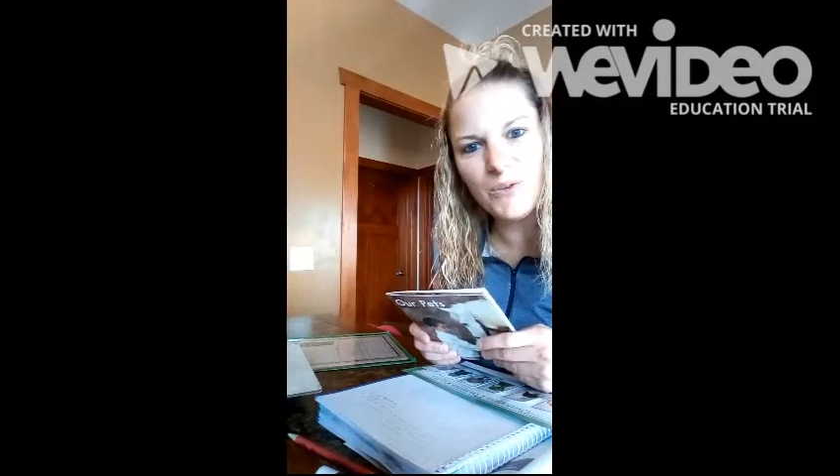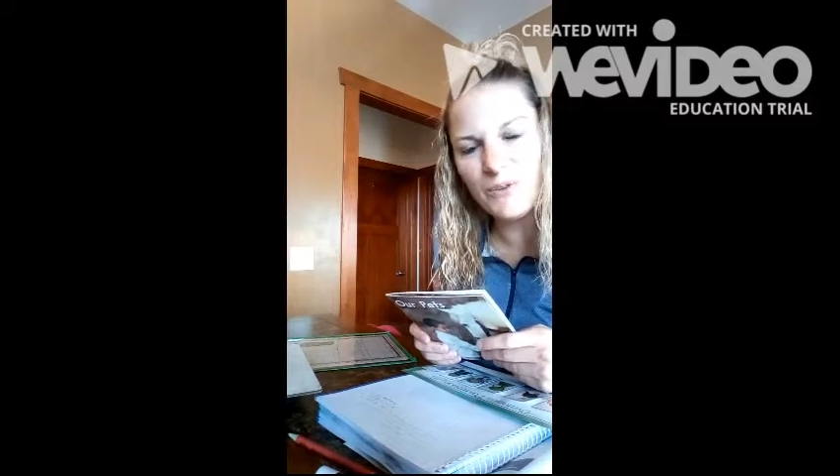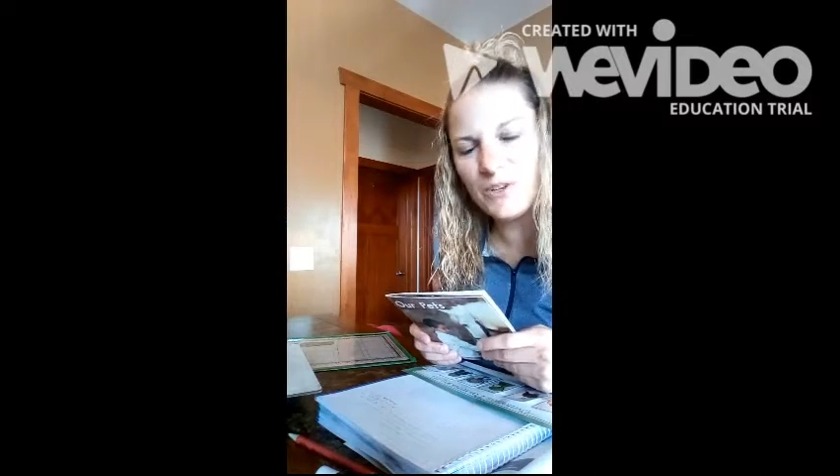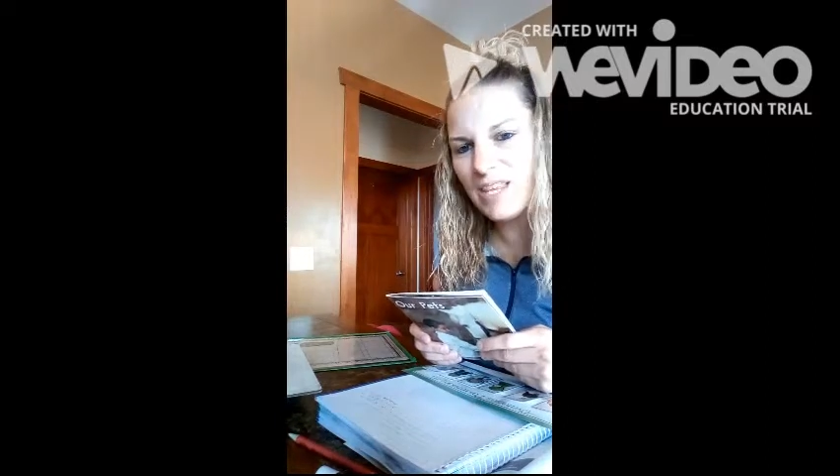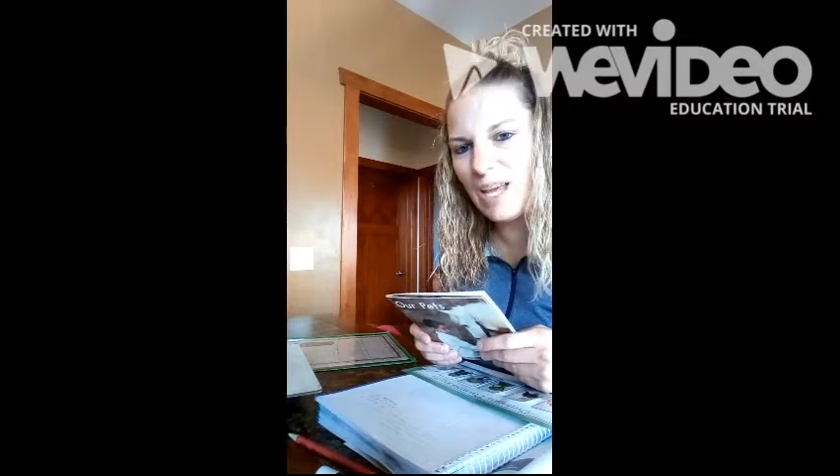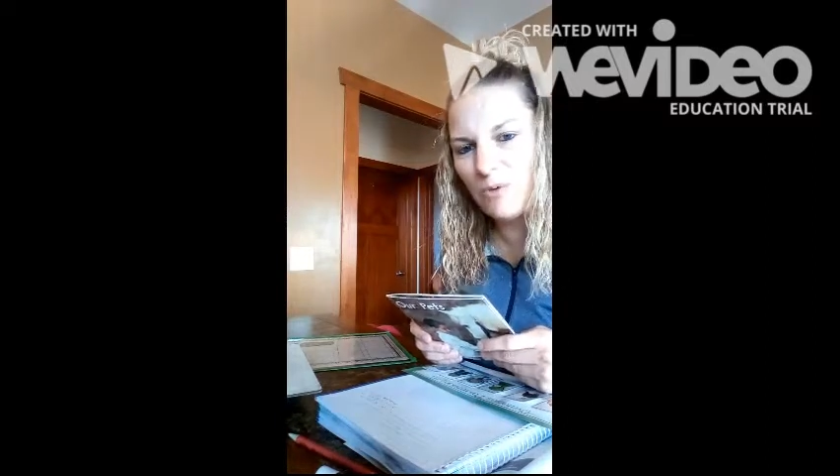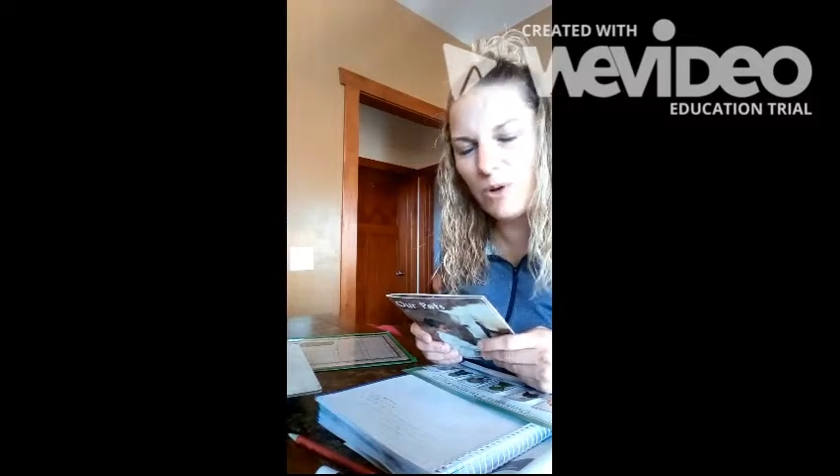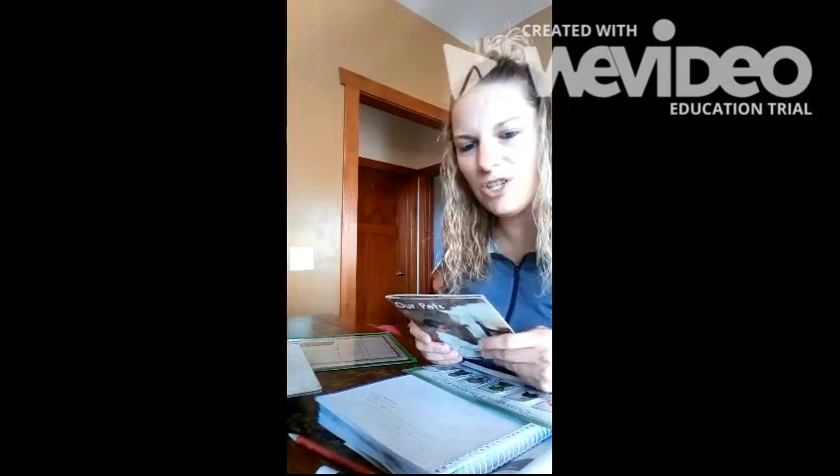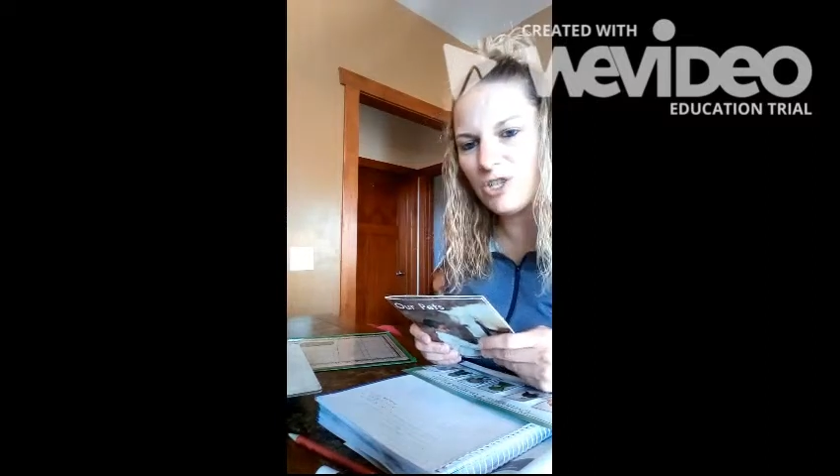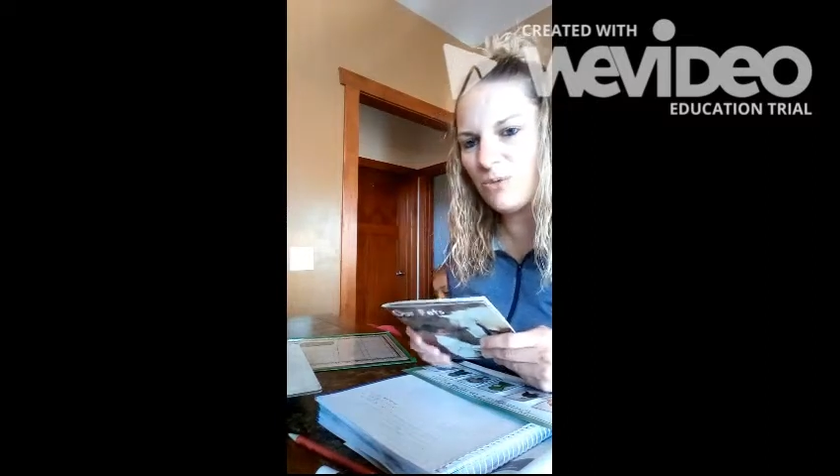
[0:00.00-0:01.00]
the first thing I'm
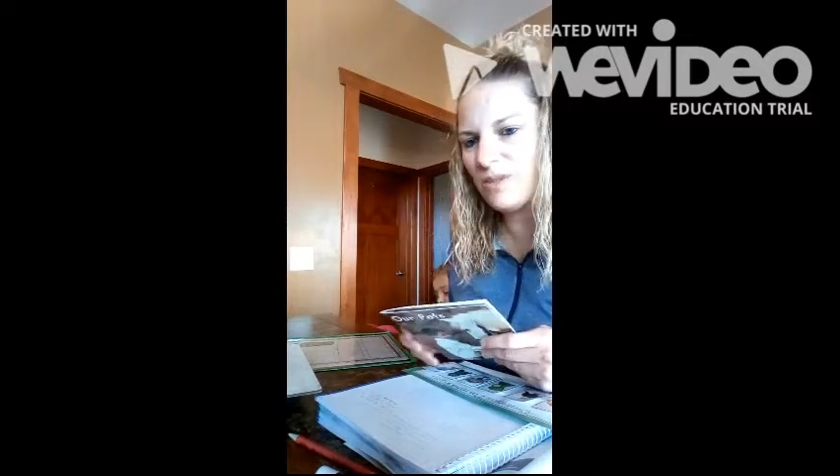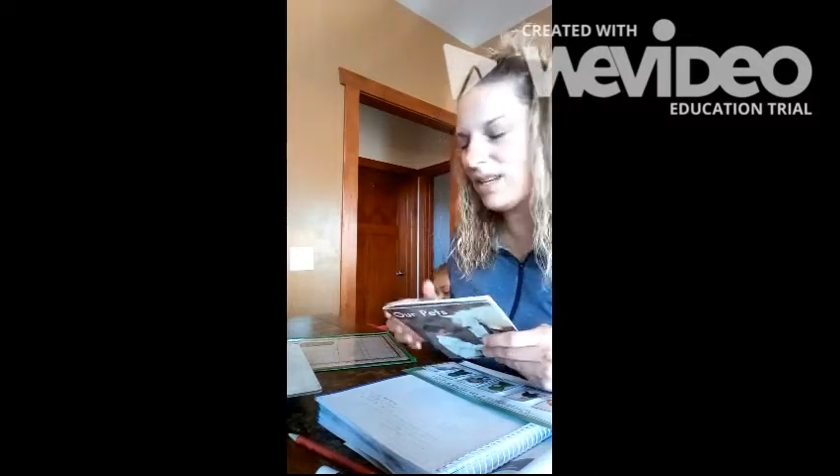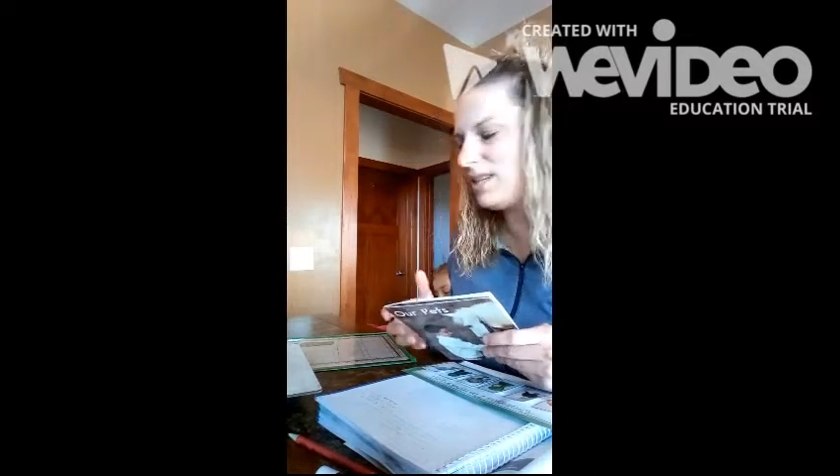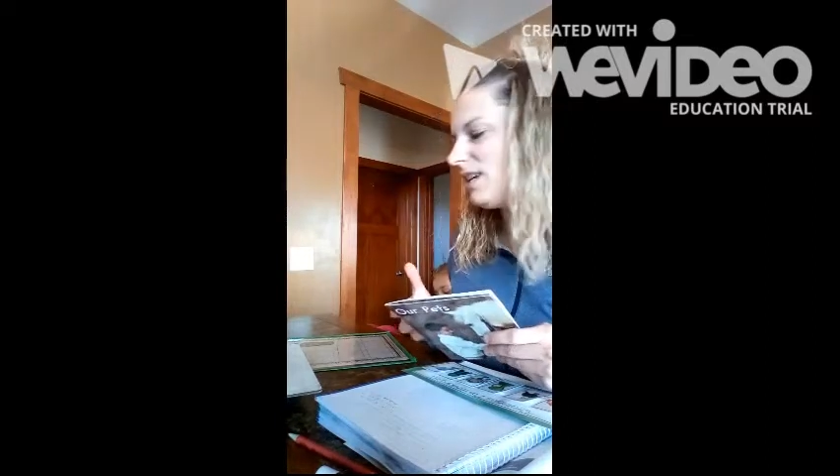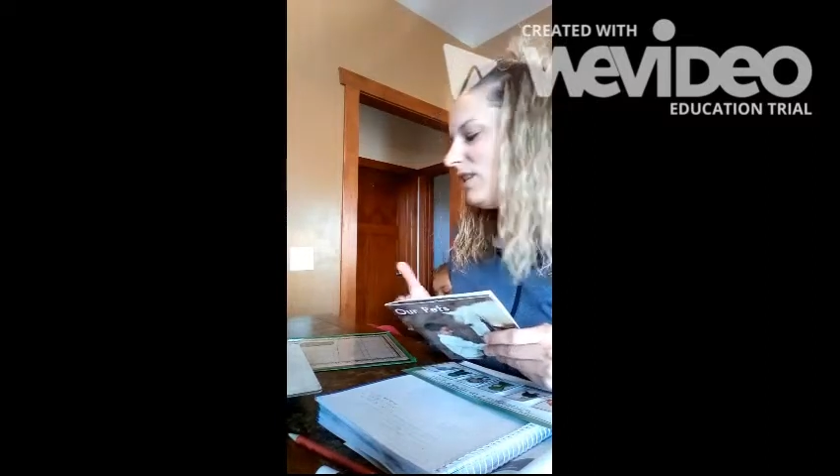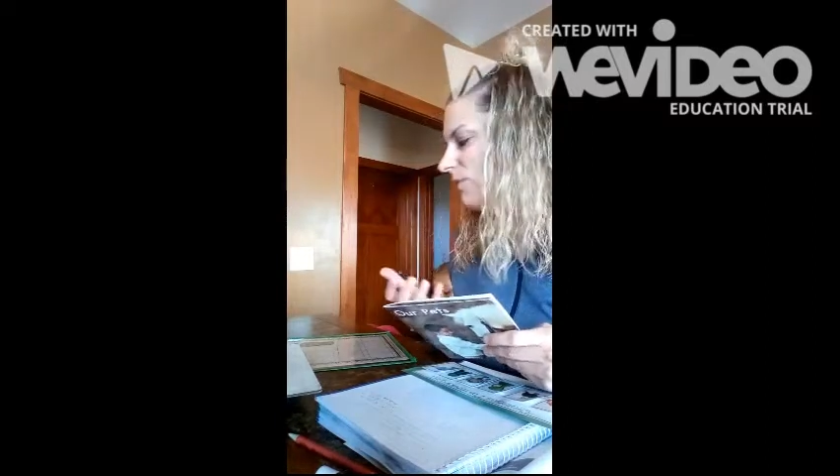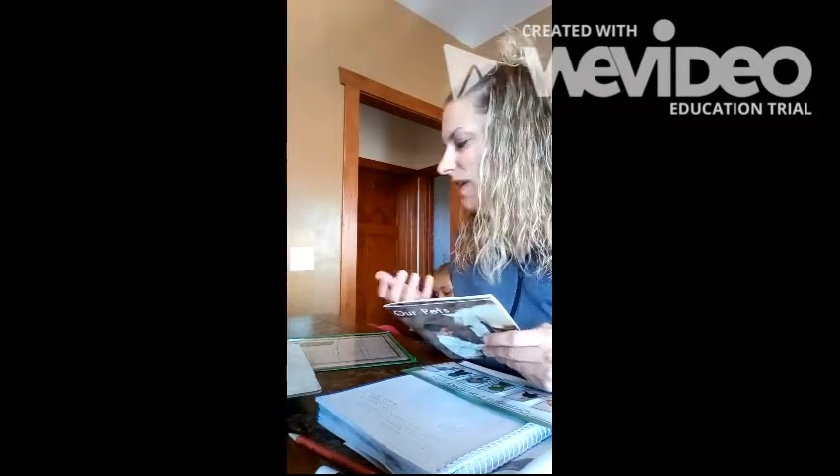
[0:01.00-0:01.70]
going to do is continue